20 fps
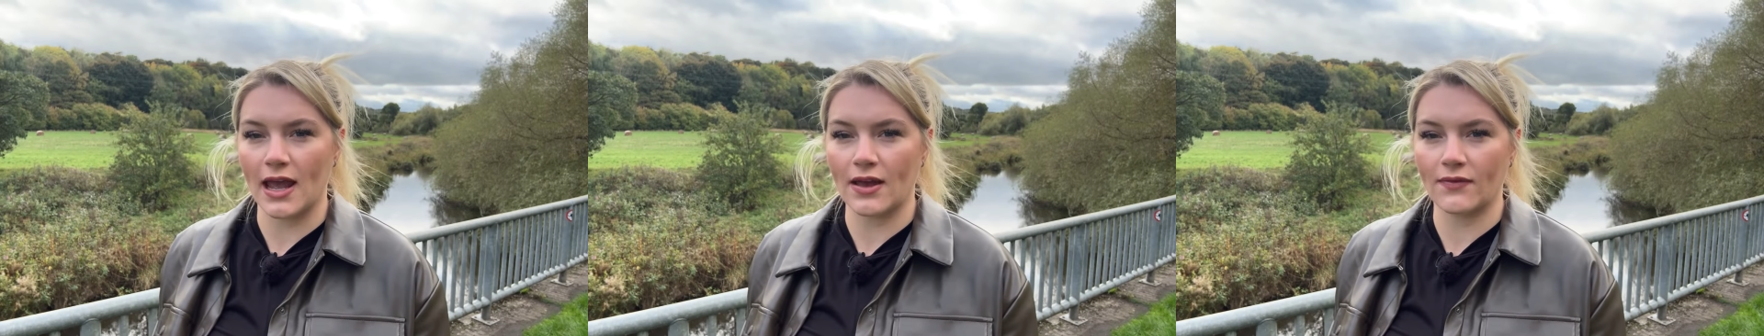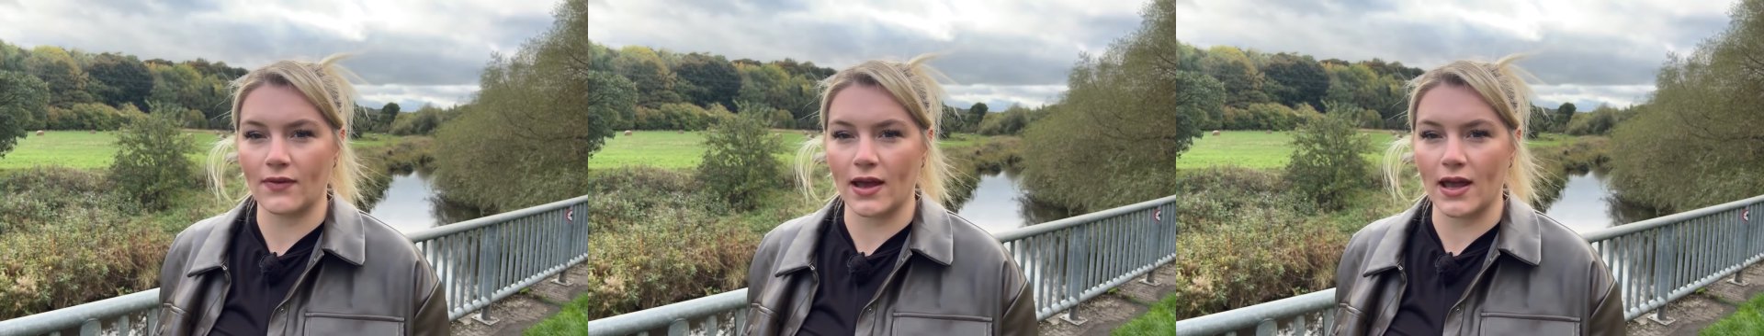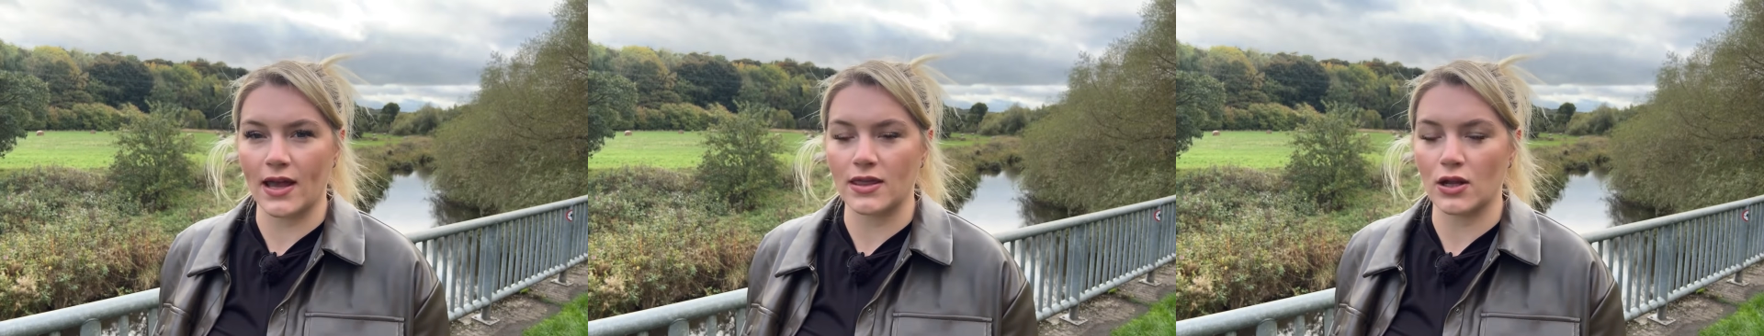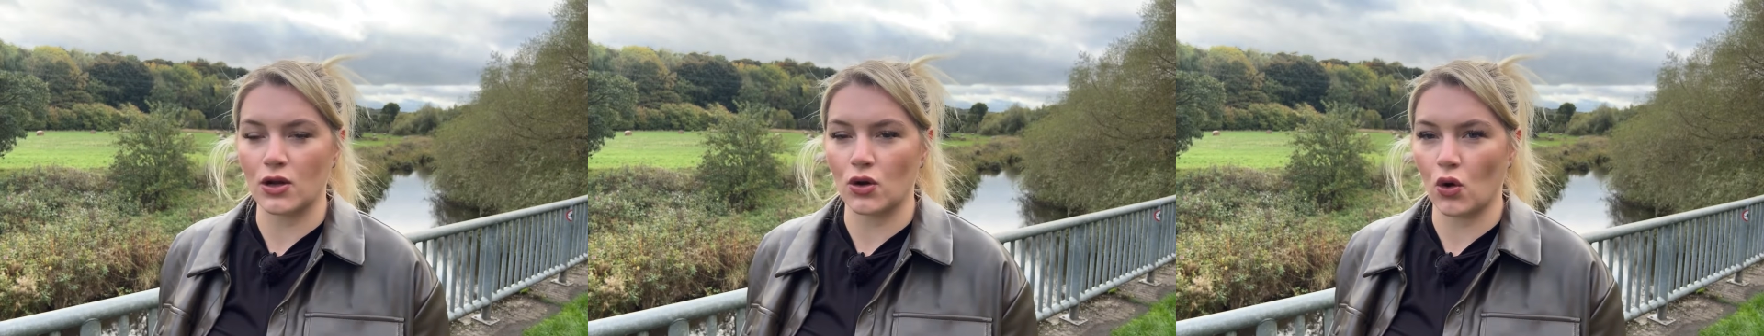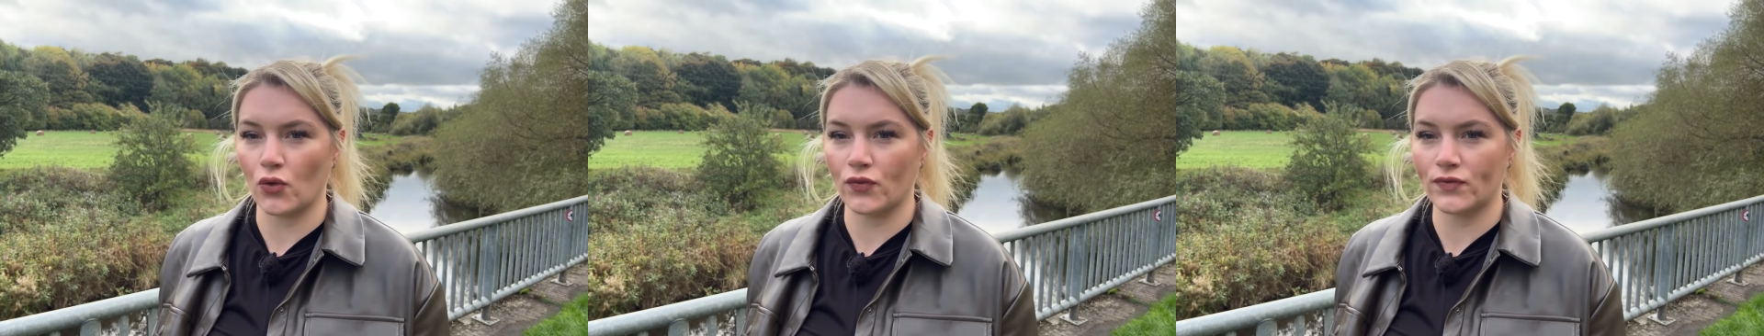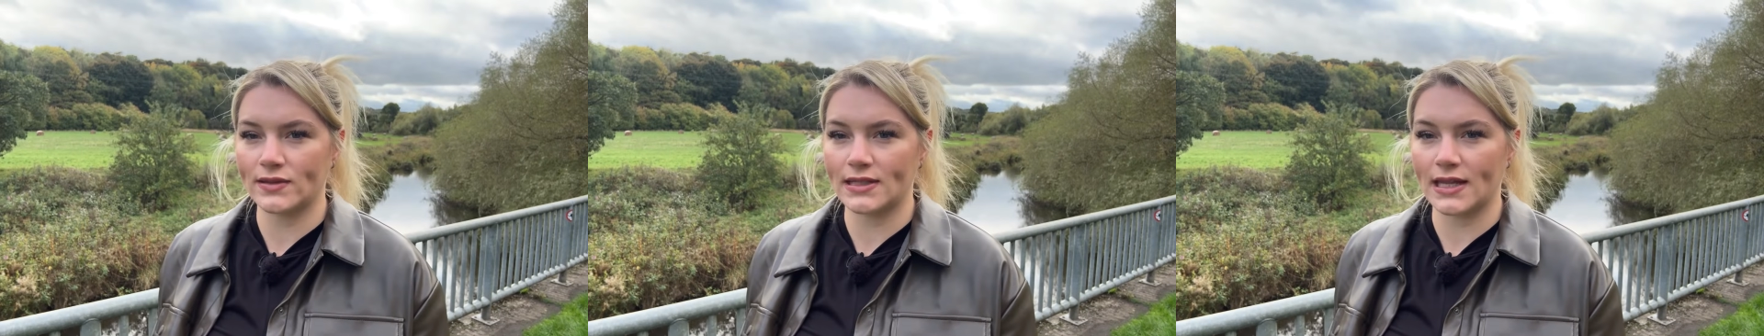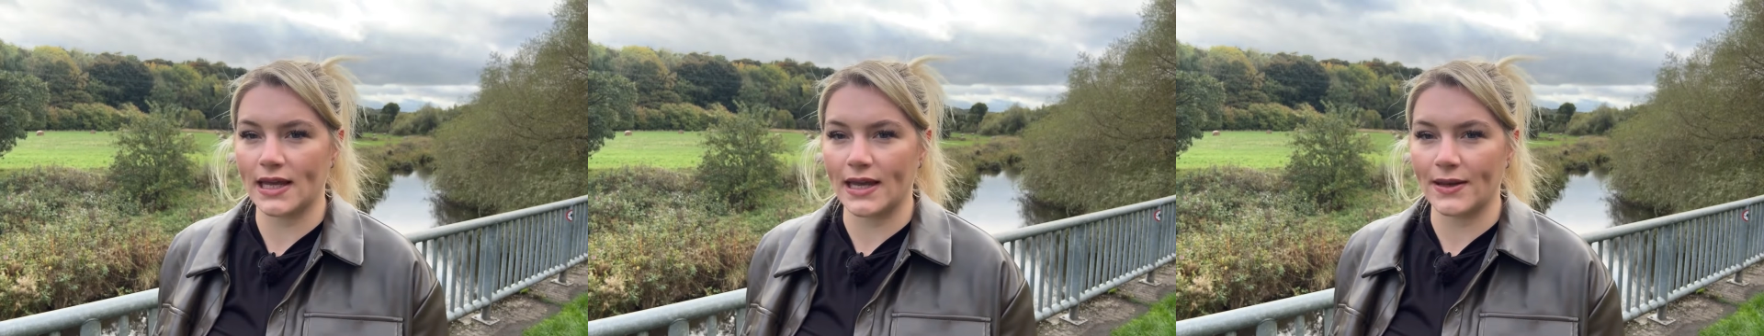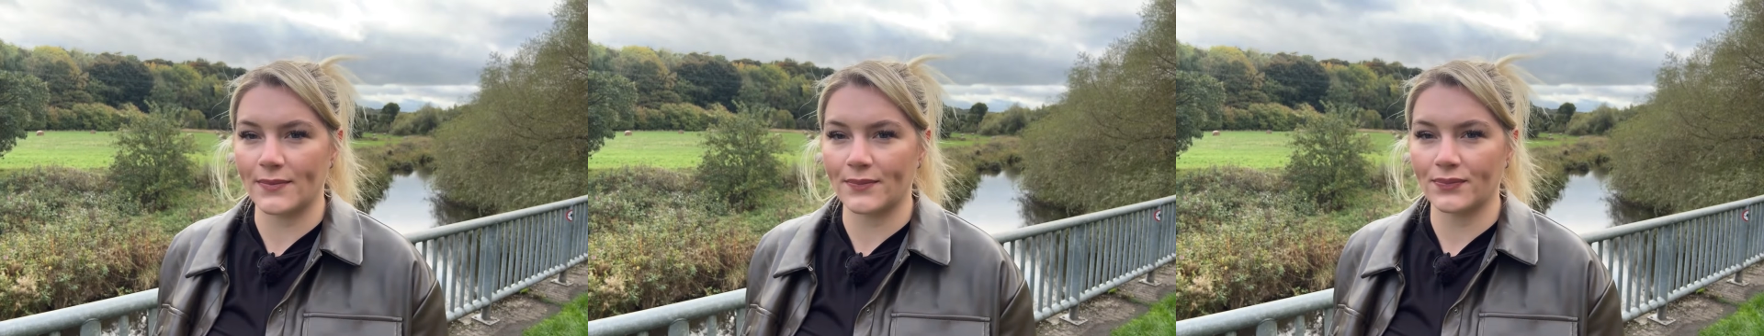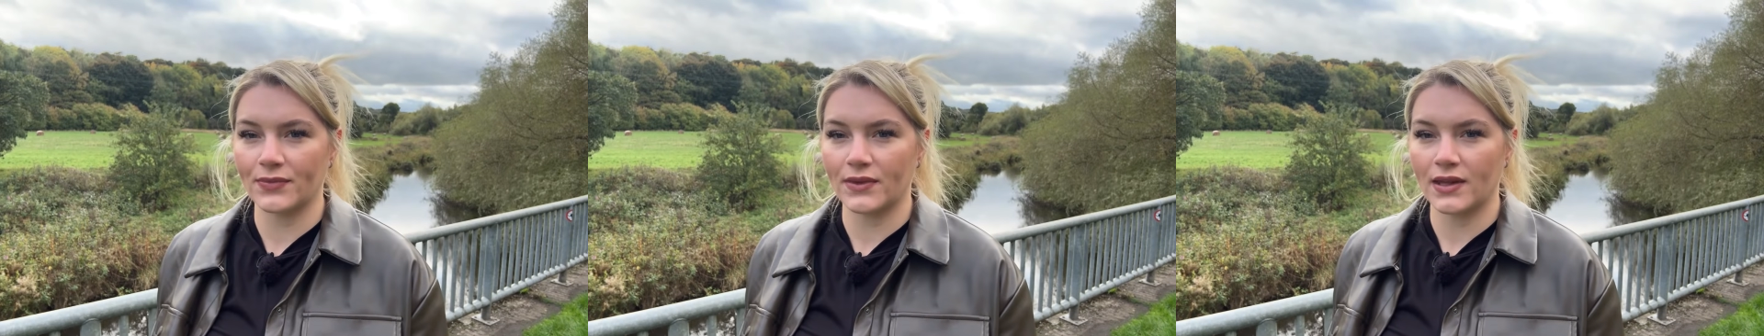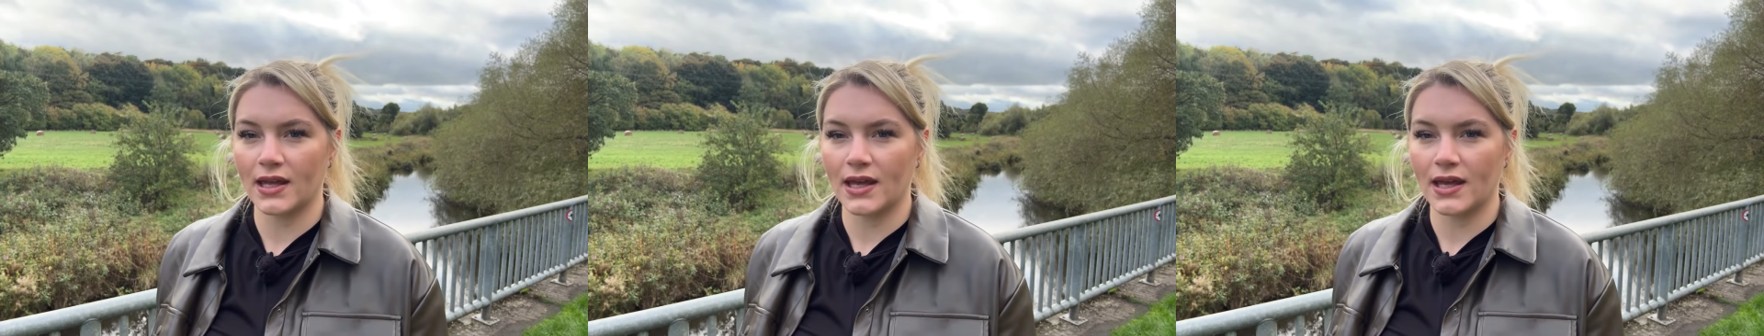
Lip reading: effort in the North Sea.